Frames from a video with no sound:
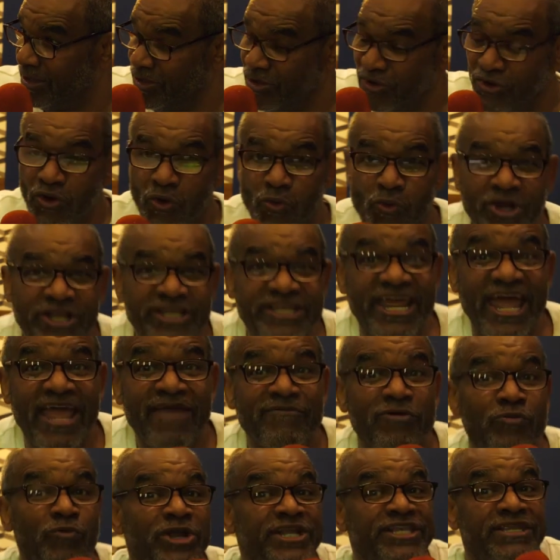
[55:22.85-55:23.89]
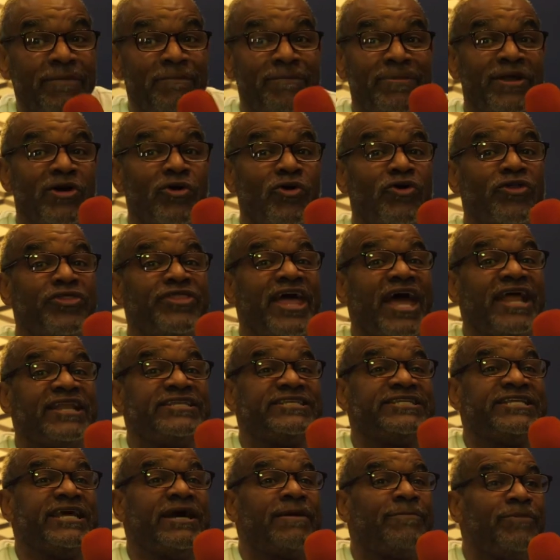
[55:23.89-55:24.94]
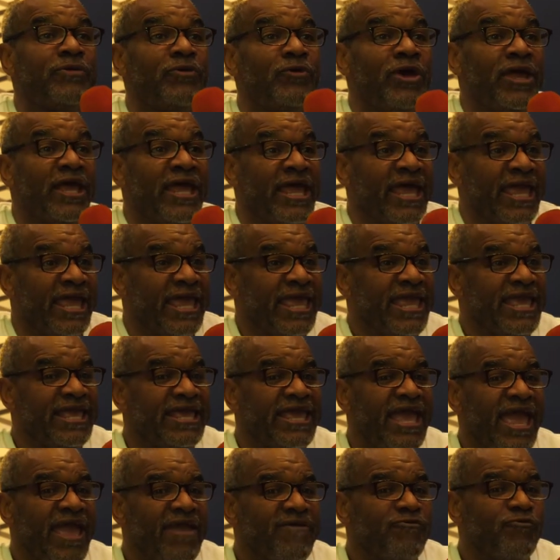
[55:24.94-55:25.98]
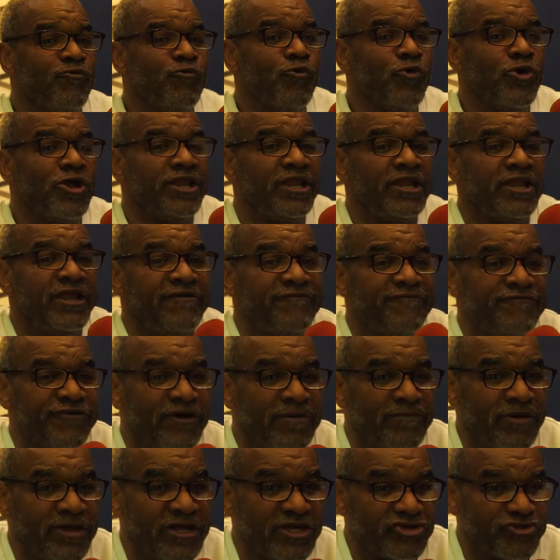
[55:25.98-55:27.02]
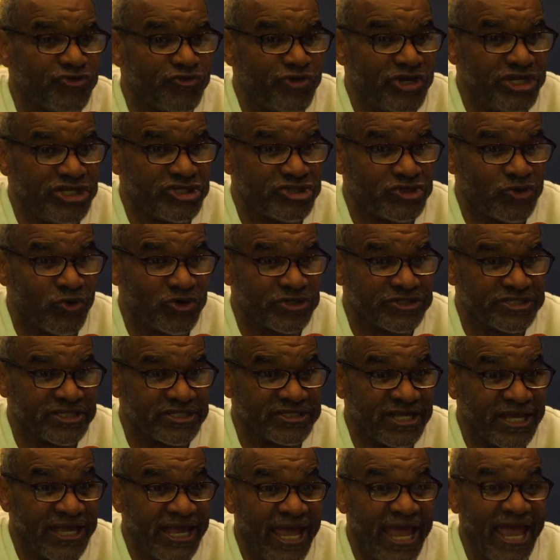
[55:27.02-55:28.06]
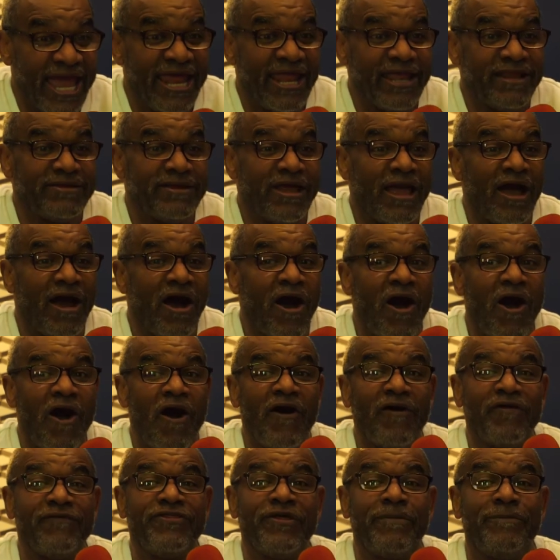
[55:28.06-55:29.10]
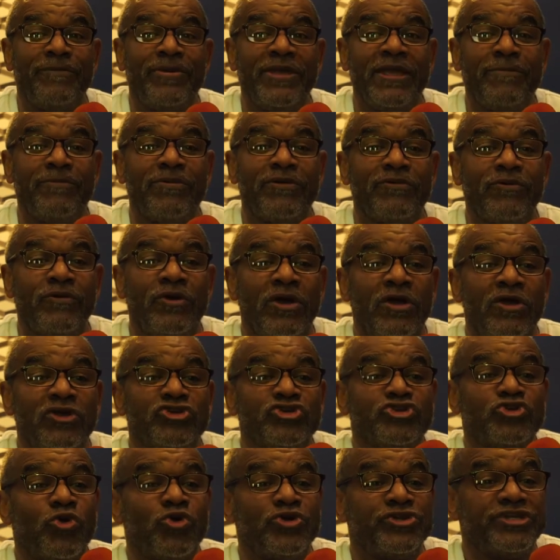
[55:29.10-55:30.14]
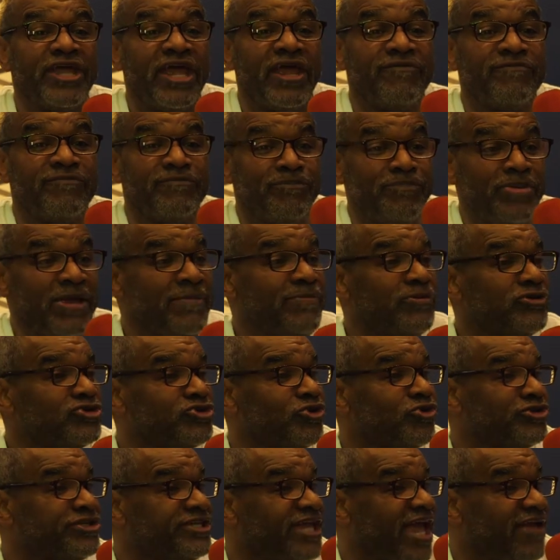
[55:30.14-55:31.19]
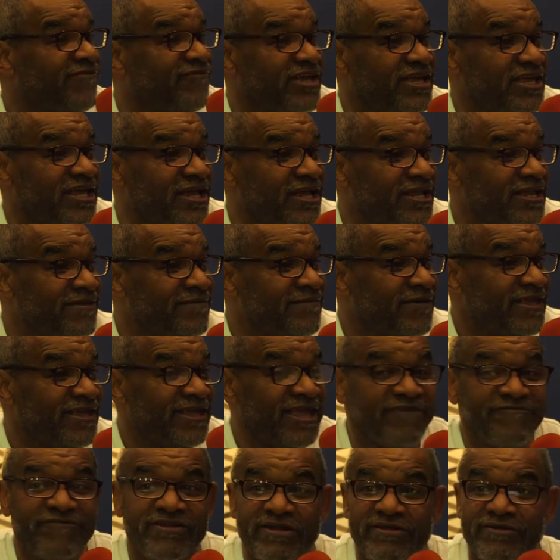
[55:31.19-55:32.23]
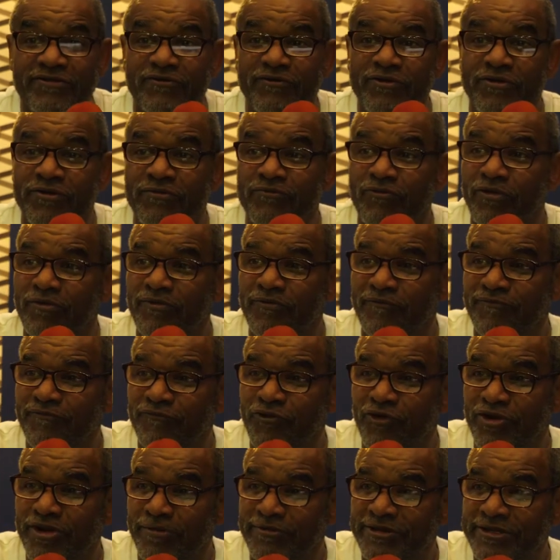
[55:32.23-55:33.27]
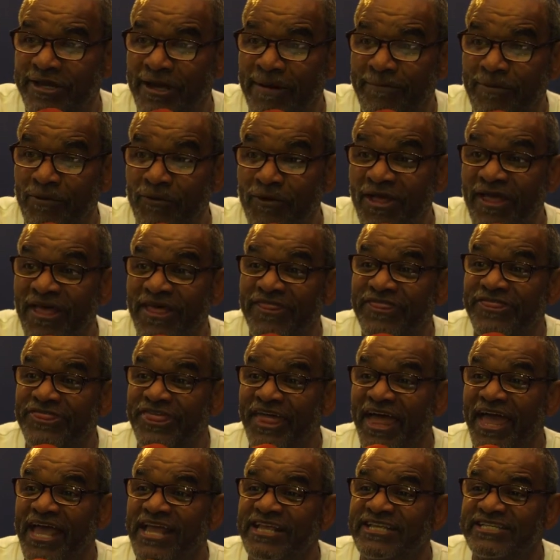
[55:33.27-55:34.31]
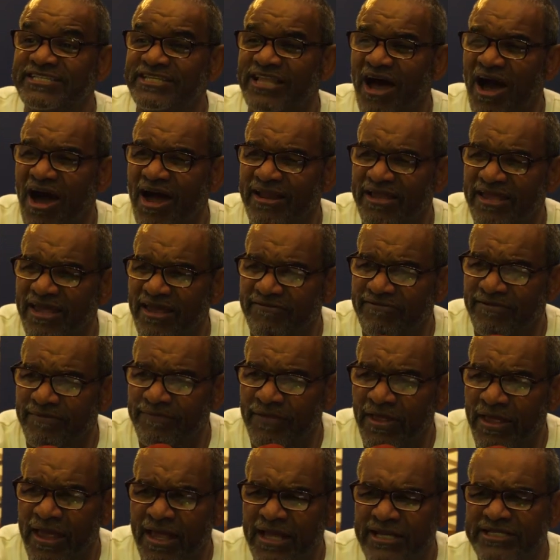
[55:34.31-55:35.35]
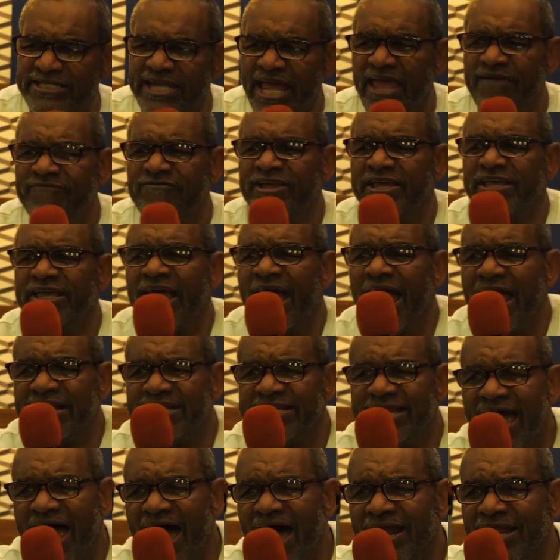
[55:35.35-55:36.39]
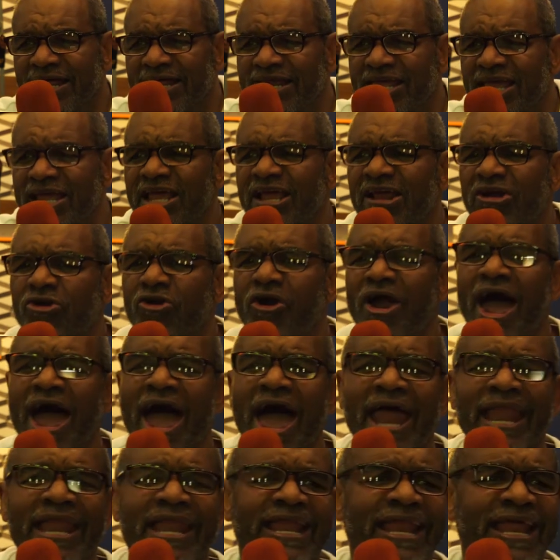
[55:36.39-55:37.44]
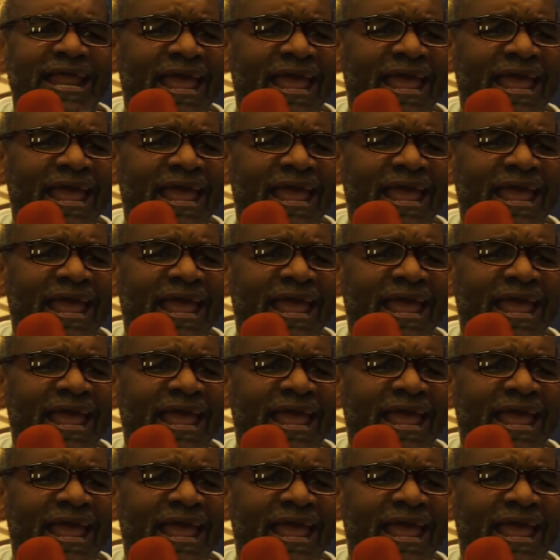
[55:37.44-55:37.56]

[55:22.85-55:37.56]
You know, when David went to build that temple, he gave willingly from his resources. And all the people saw David, people saw David giving, giving to the, for the temple, they started giving. David got down and he cried and